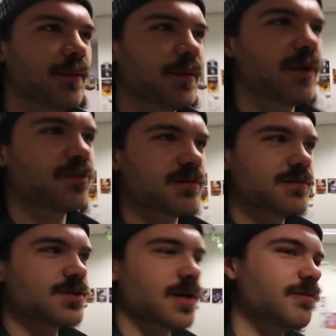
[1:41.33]
I'm gonna have to
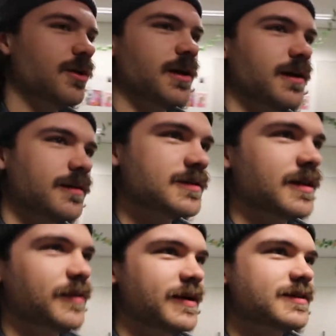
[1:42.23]
stop vlogging because
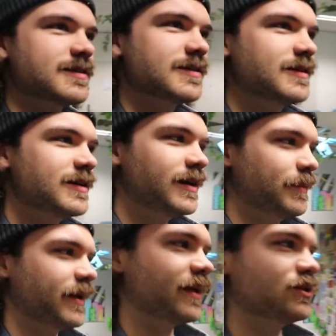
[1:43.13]
otherwise
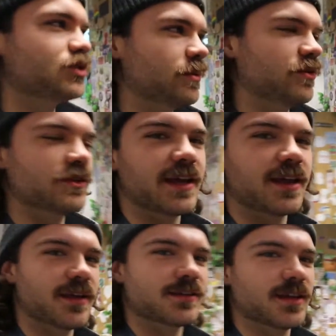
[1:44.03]
I'm gonna get in trouble for
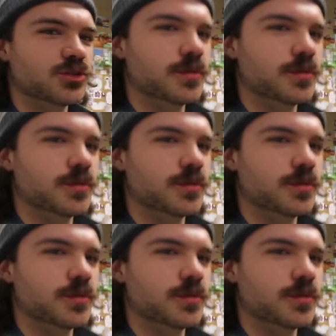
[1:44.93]
taking intellectual